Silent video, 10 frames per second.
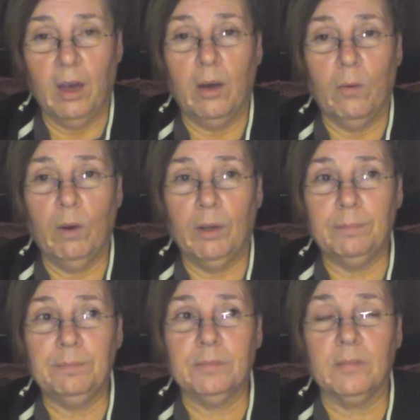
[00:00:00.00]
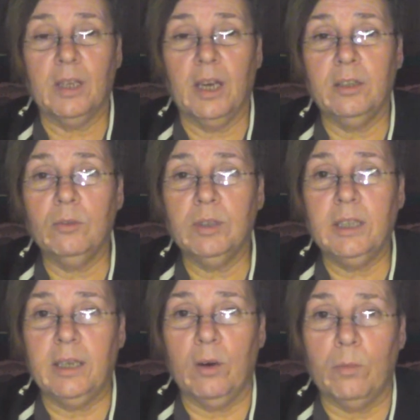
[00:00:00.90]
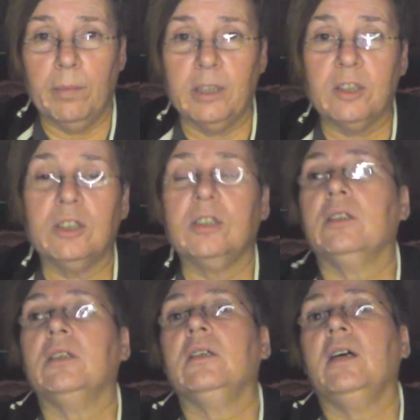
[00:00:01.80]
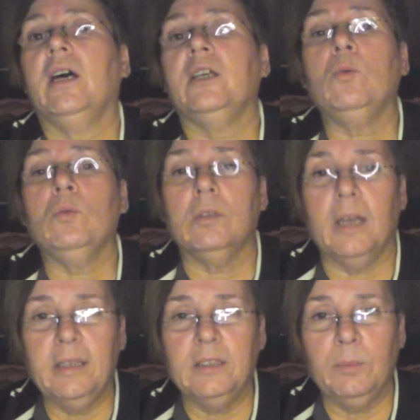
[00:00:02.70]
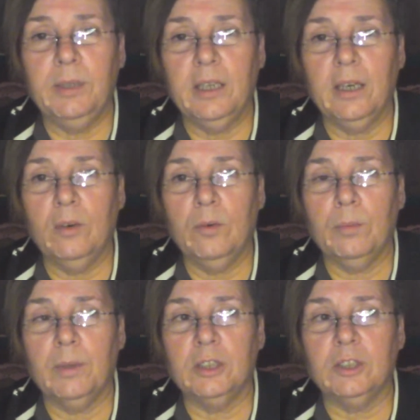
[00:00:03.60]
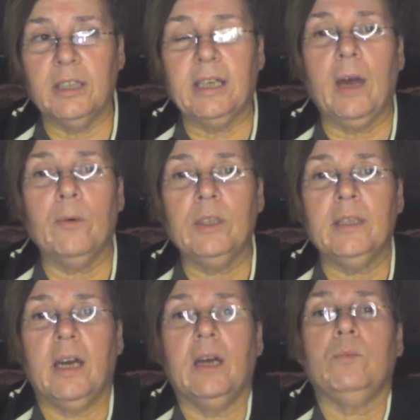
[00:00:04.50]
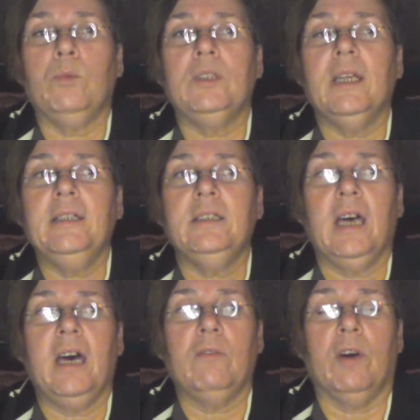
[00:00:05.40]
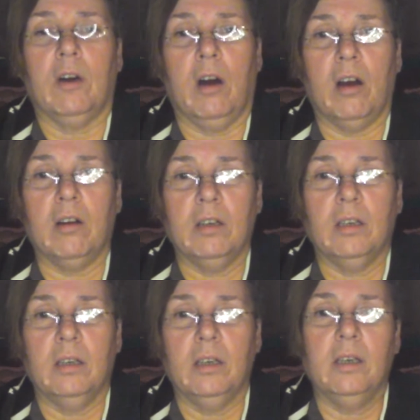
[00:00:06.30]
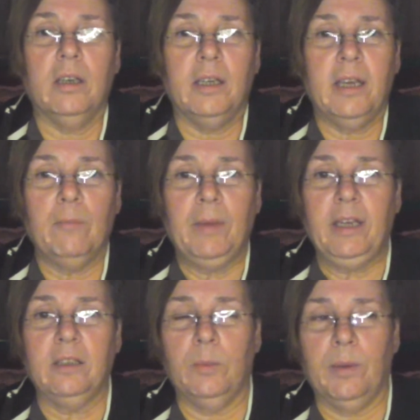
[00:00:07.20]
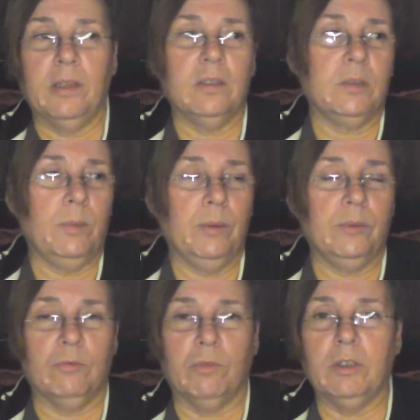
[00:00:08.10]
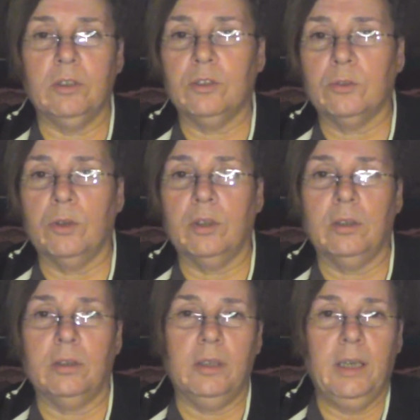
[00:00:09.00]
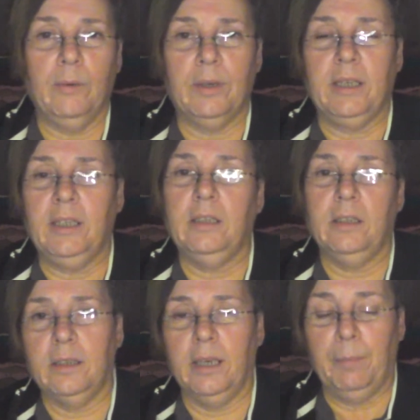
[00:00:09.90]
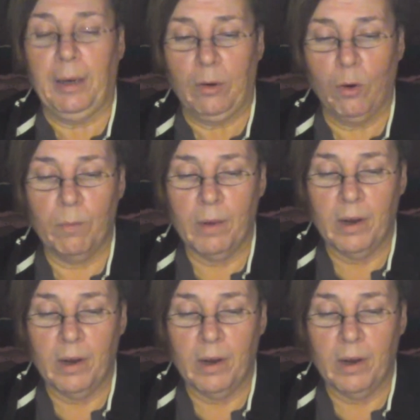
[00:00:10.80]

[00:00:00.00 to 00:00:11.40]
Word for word: Well, I don't get out much. I don't like to be out much. Like, I would like to have a car and have my independence to be able to run to the store, get what I need, and get back home.